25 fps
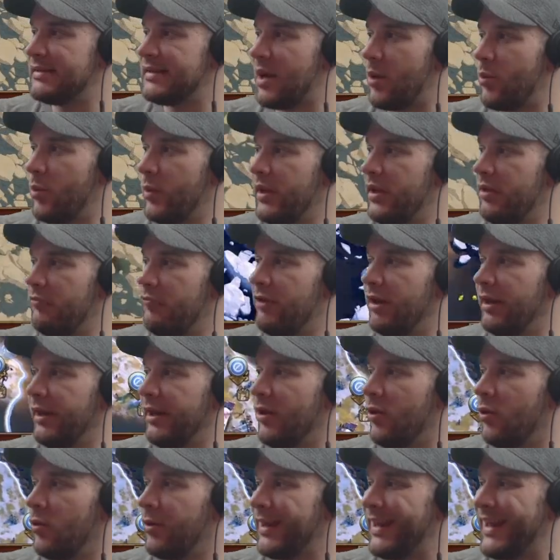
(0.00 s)
that we
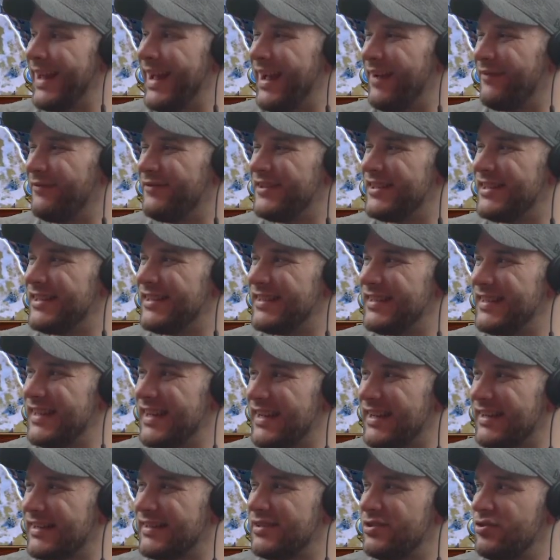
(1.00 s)
really only have
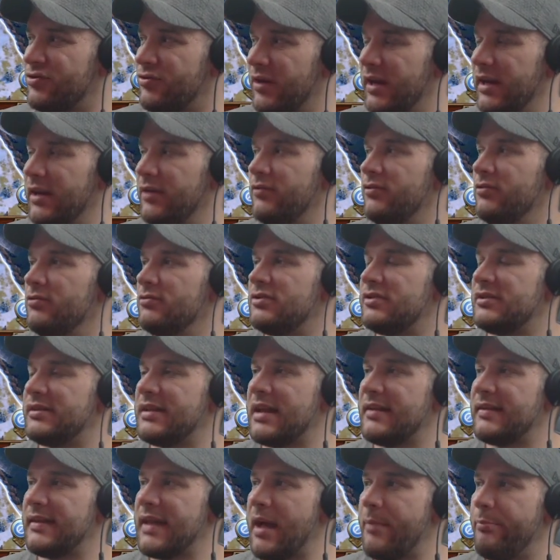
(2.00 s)
6 trade routes
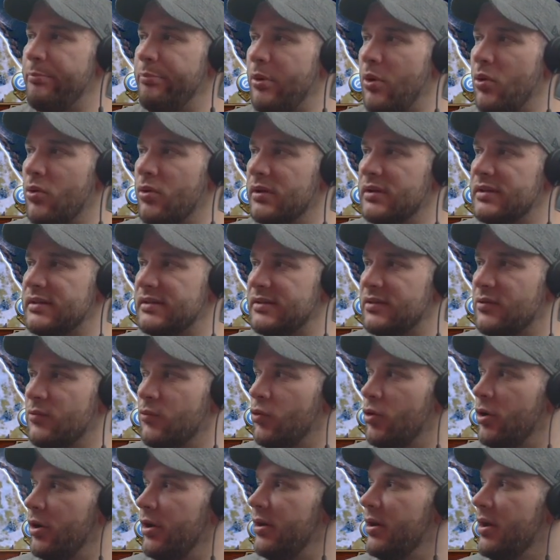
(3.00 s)
that bonus
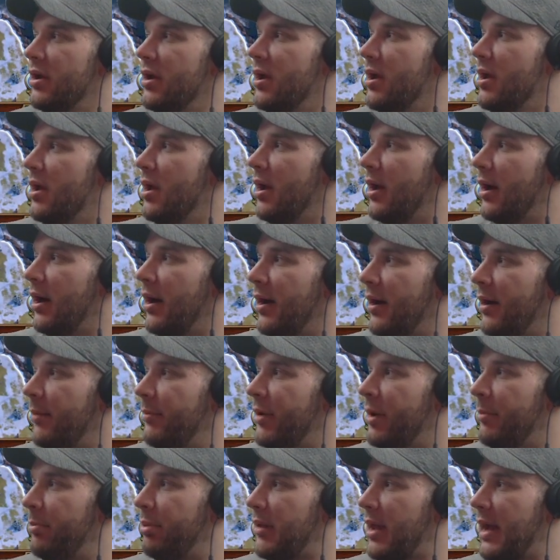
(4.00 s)
would
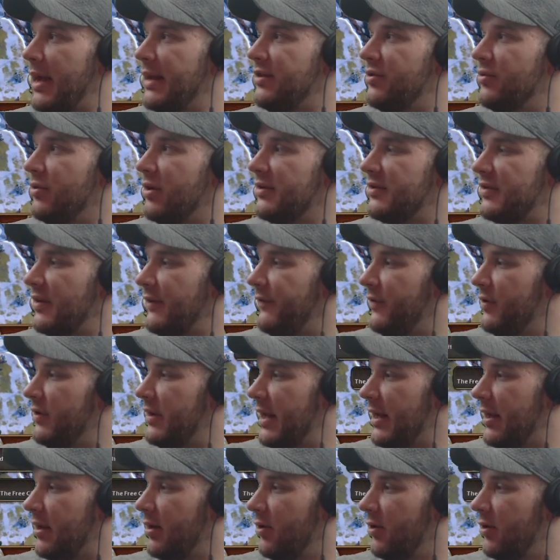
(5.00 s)
apply to, because if you take a